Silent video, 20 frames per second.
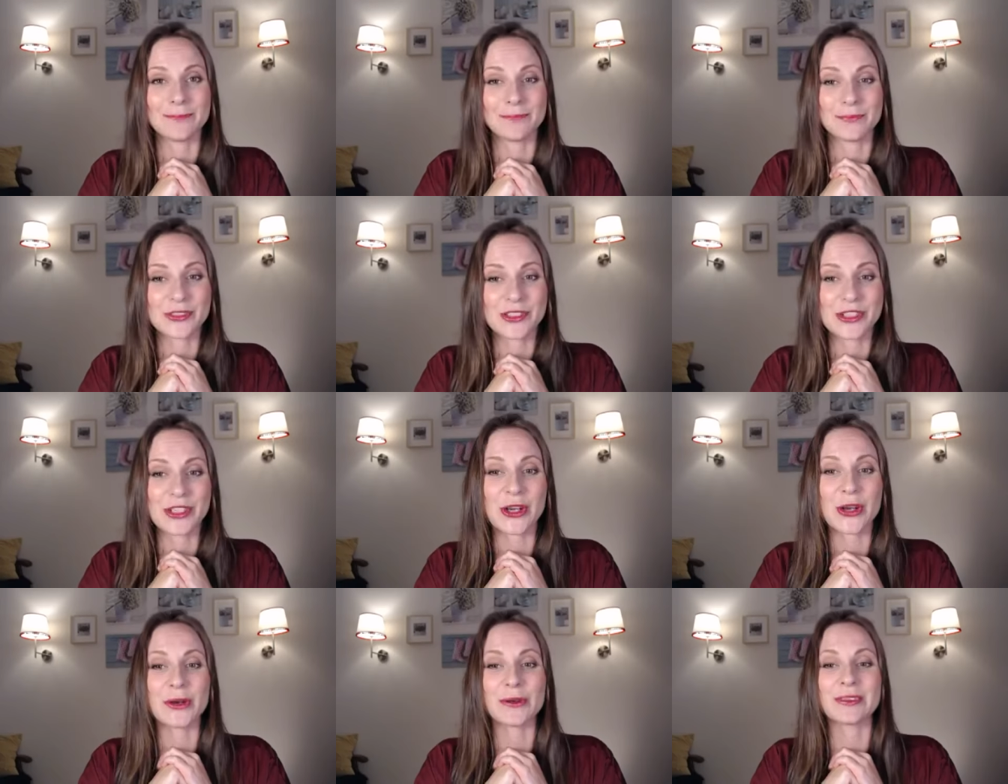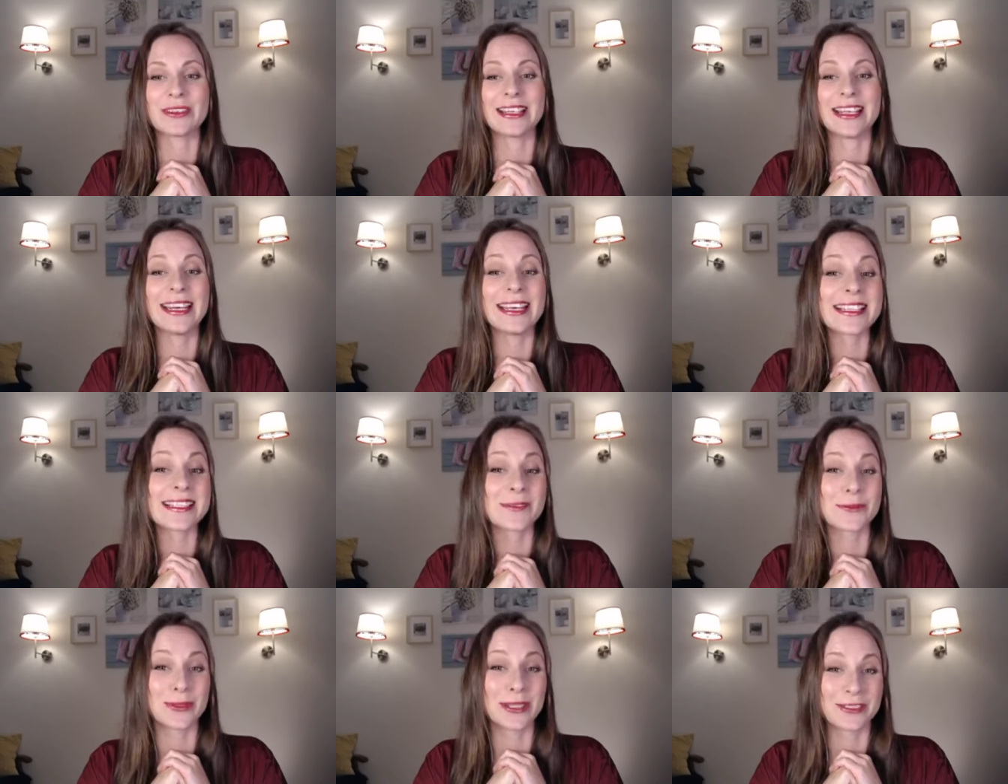So
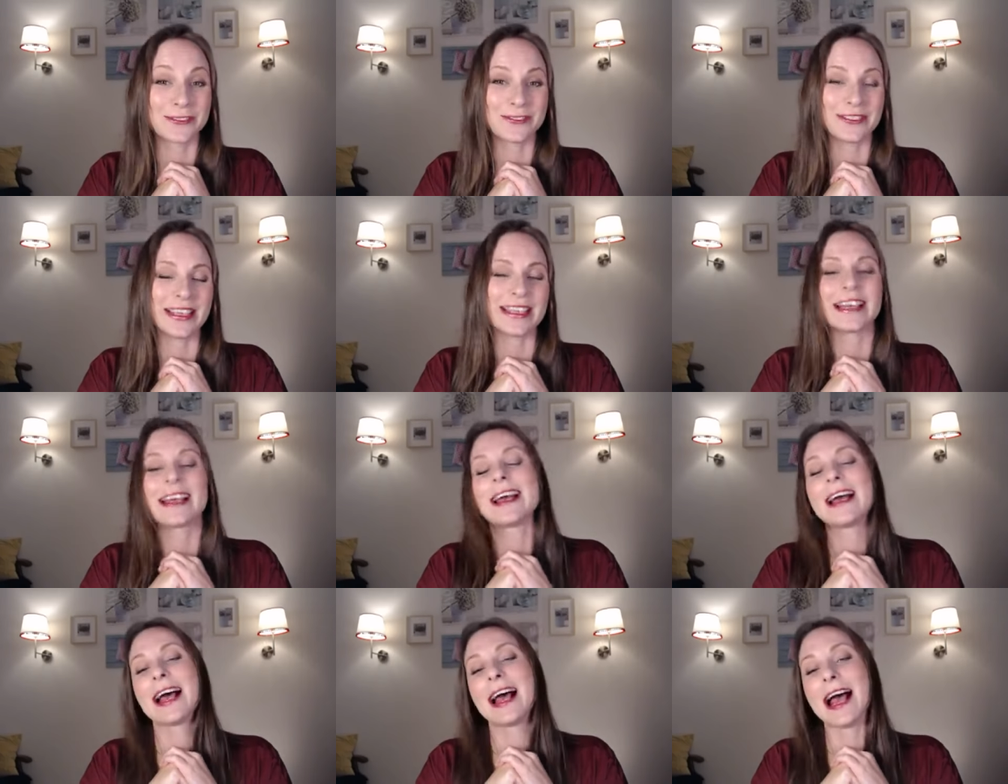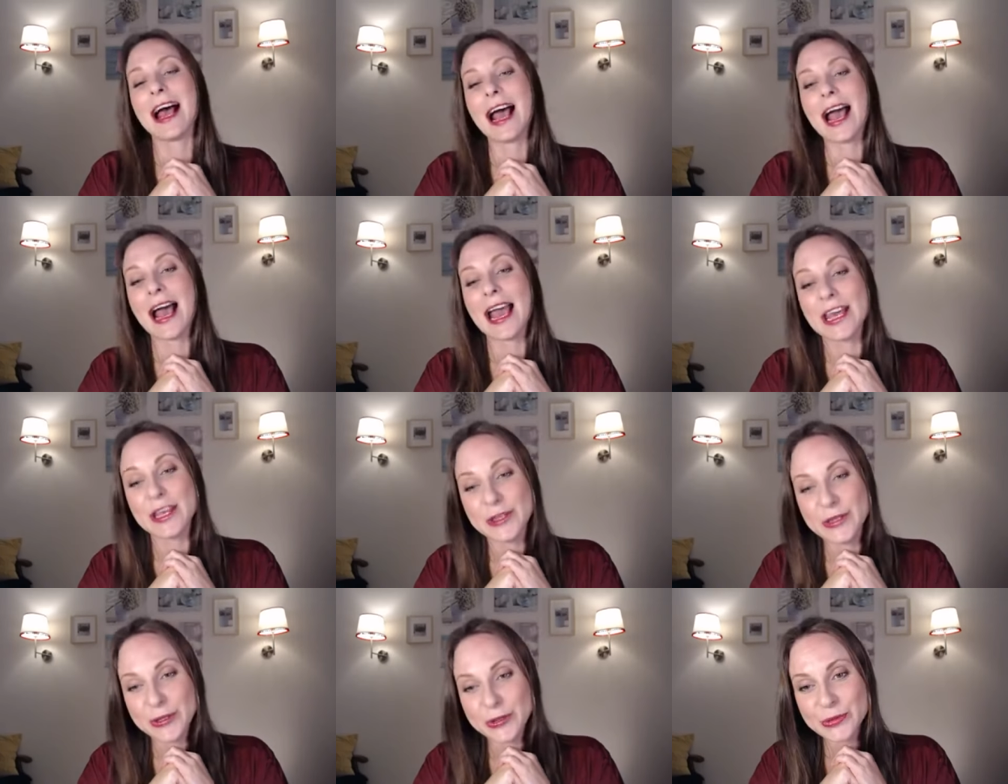here's one thing. I
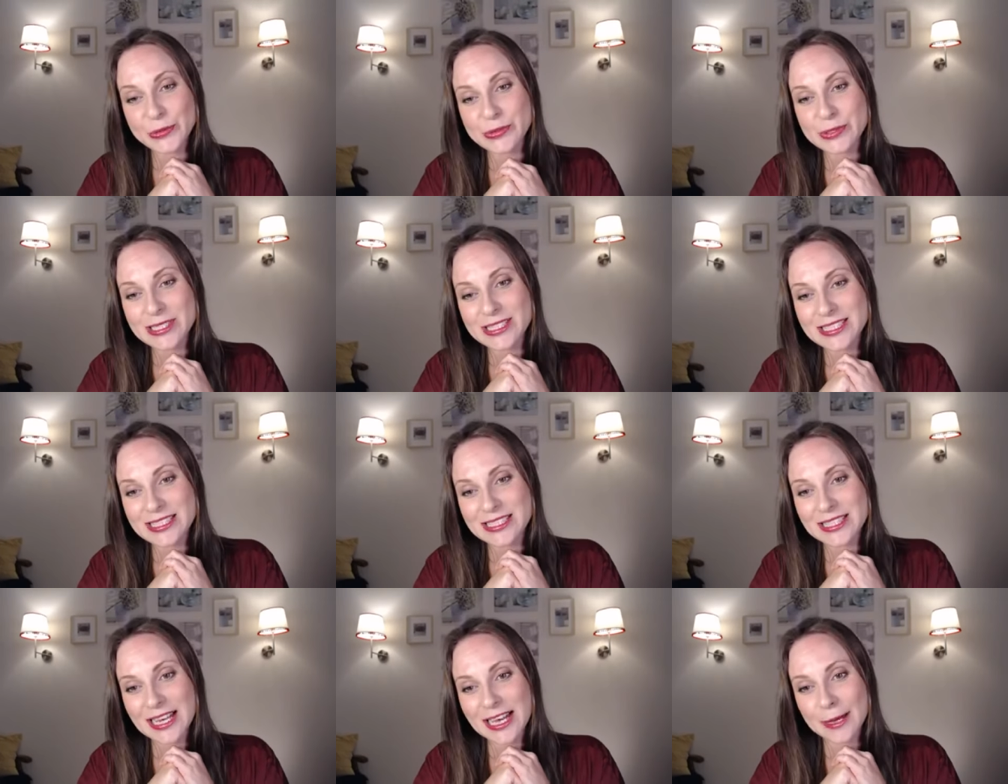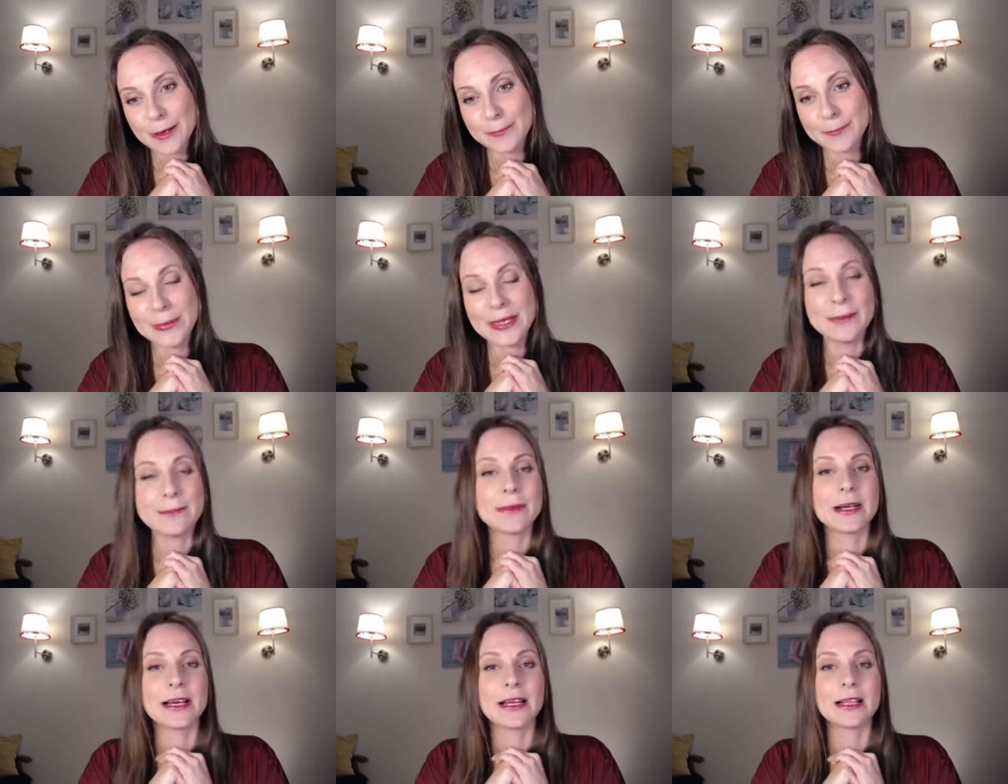used an
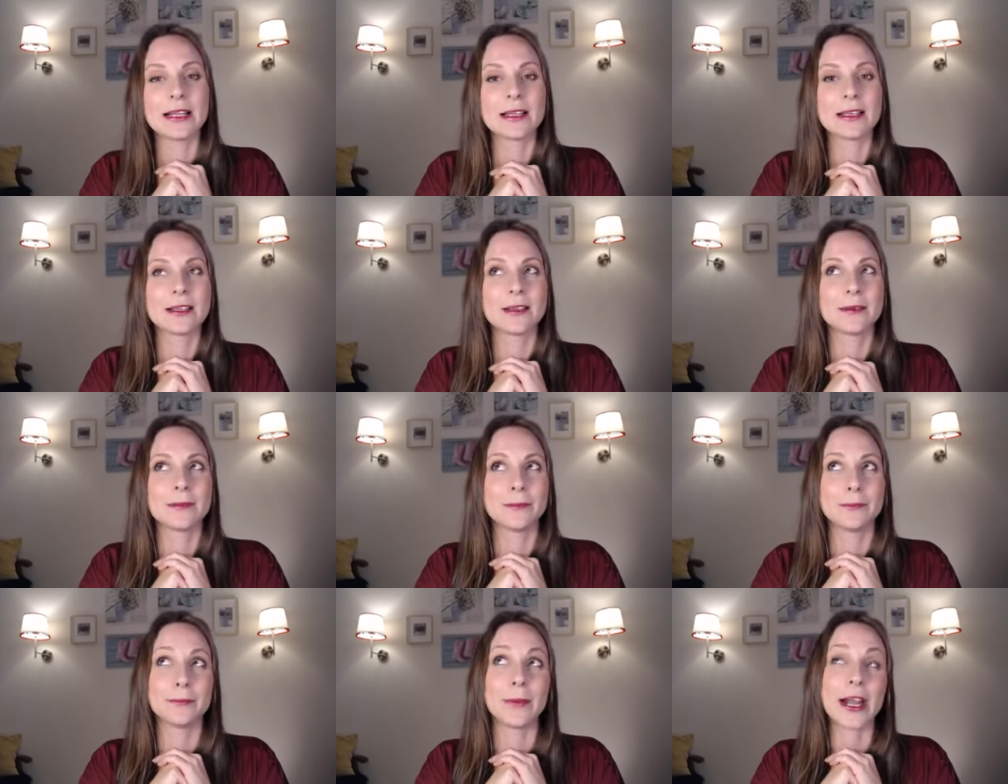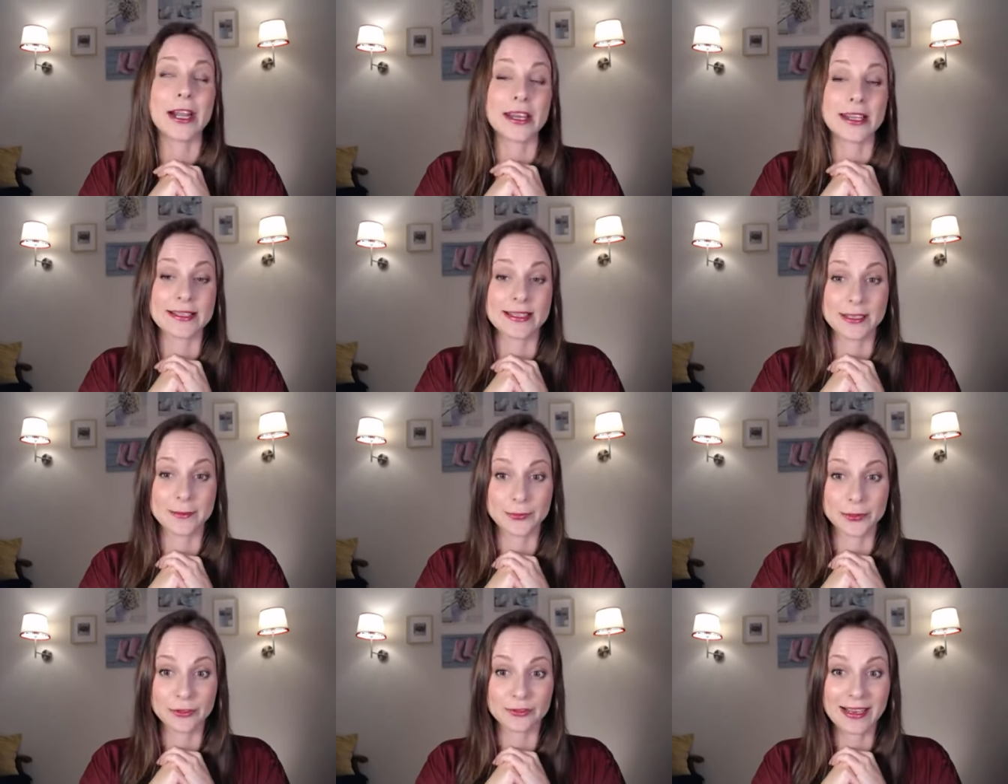email
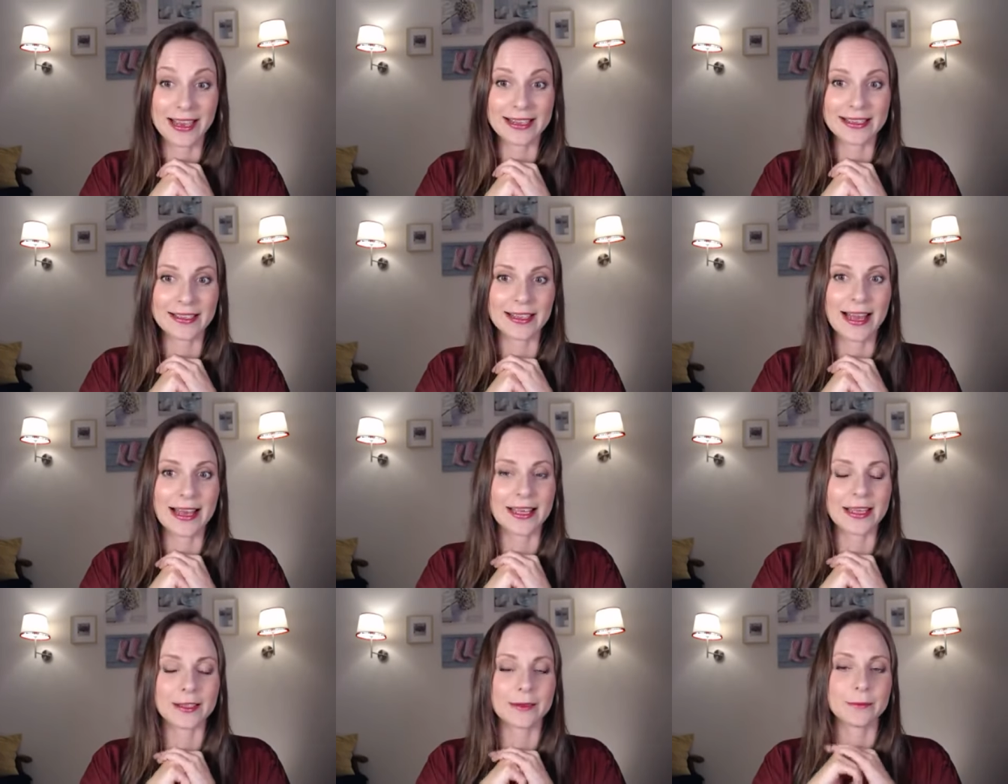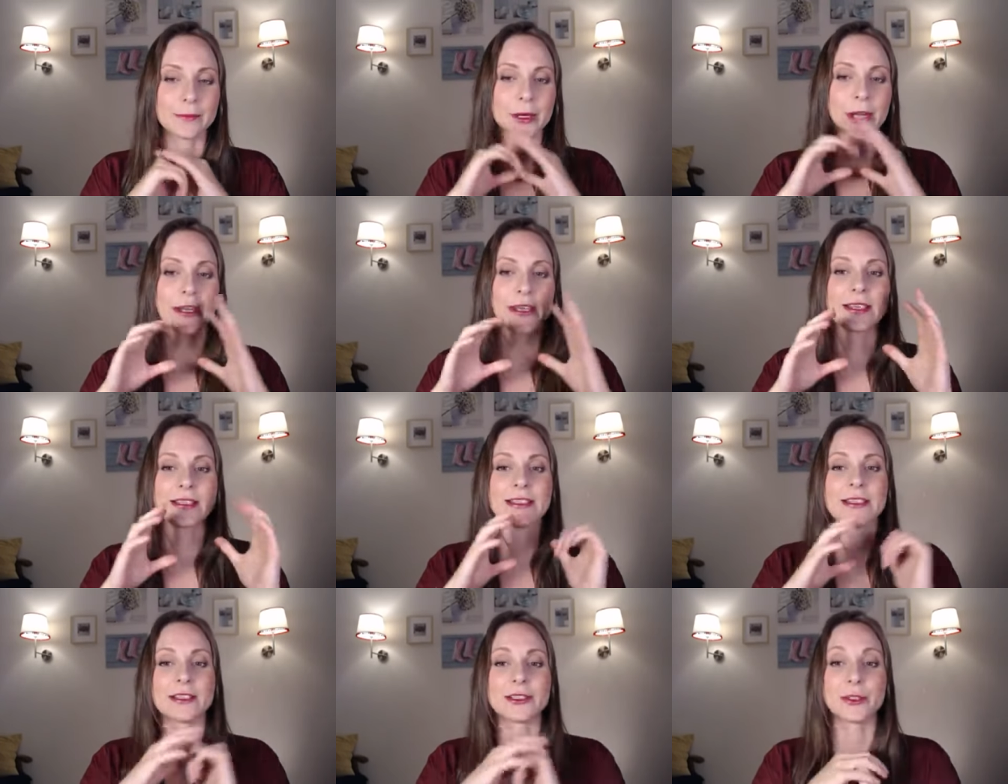marketing provider,
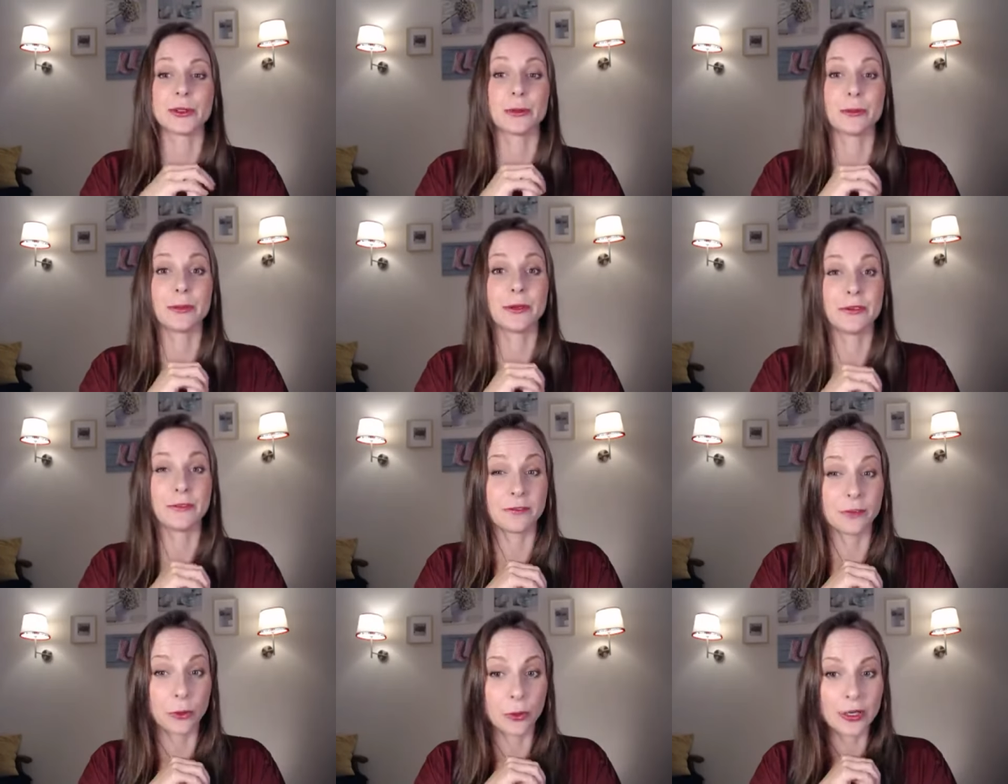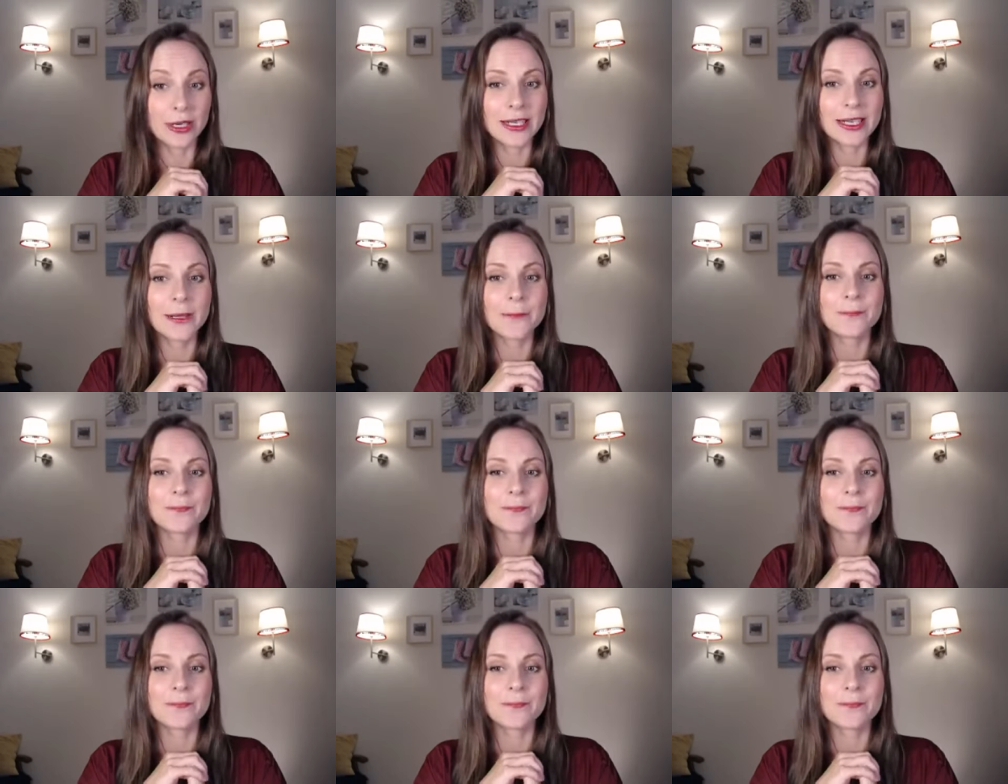marketing tool before,